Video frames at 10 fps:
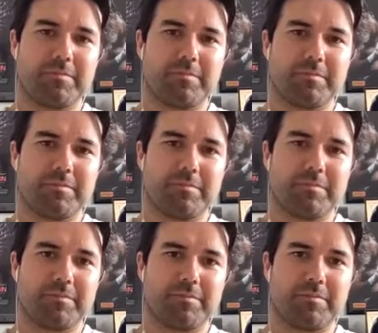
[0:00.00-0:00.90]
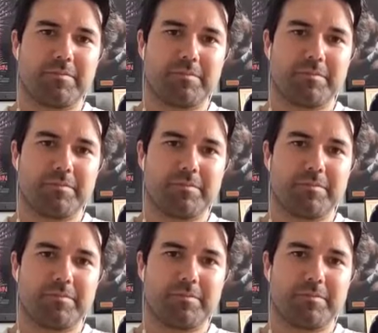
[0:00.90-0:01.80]

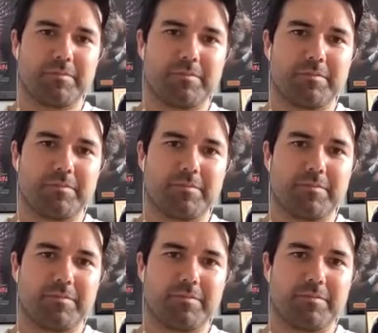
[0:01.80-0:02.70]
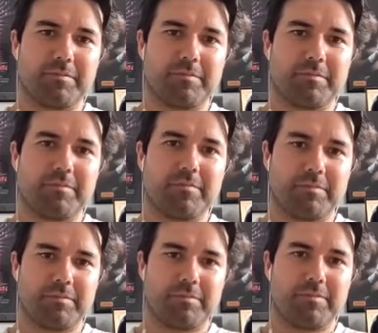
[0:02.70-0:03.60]

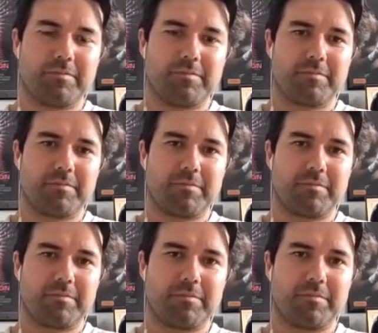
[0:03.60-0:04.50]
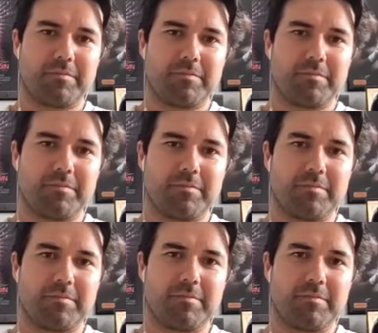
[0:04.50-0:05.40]

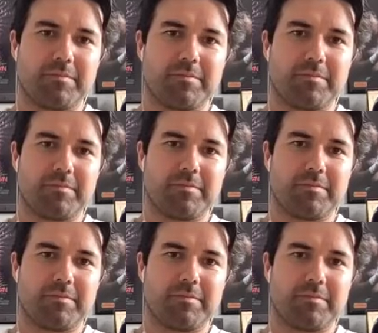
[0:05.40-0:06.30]
(silent)